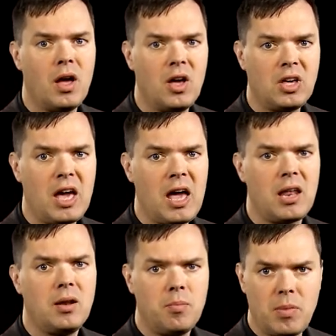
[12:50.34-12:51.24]

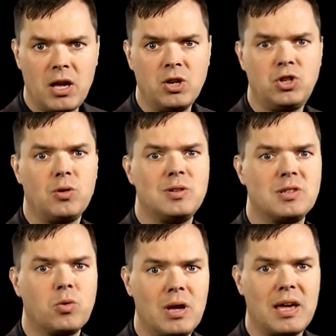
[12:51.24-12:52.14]
Again, making sure
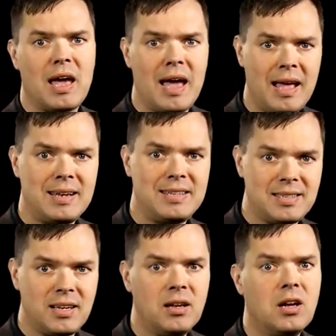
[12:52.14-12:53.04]
it's quick and
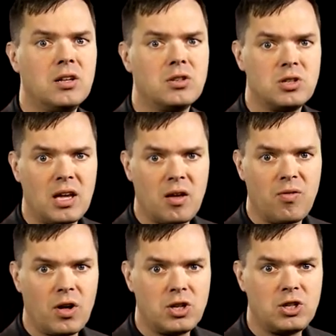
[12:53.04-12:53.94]
easy to take
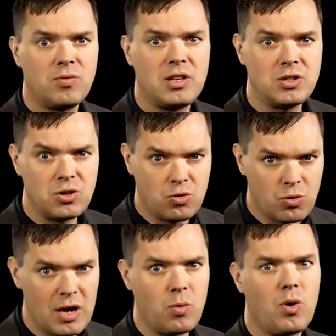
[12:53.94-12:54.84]
advantage of these
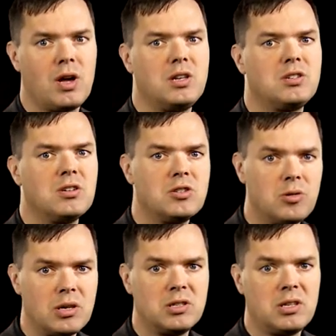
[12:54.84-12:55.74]
great ways
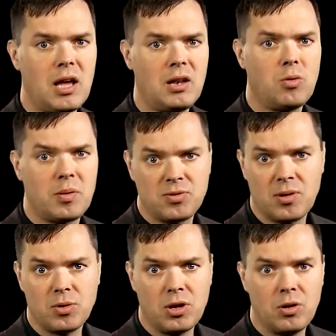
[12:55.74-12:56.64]
to extend
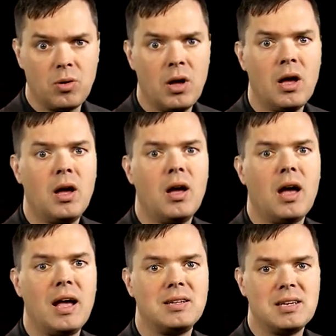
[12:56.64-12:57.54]
WebSphere MQ
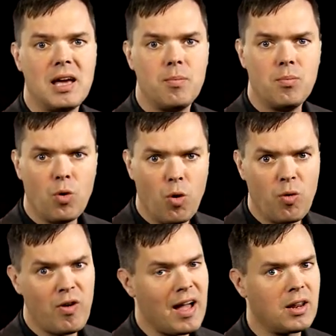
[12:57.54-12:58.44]
and to get
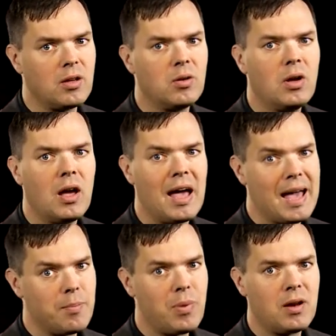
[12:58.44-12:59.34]
more value
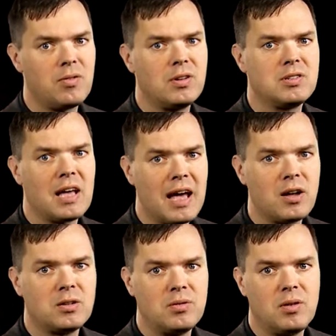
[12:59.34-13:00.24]
and benefits
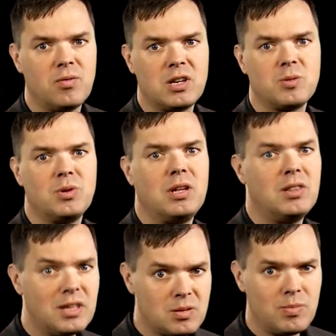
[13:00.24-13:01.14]
out of the investment
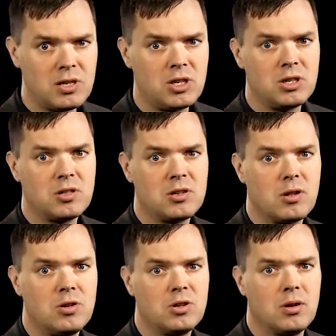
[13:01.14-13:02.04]
in this messaging
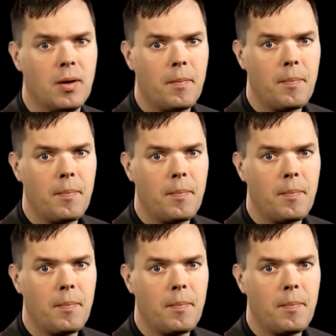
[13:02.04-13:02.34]
solution.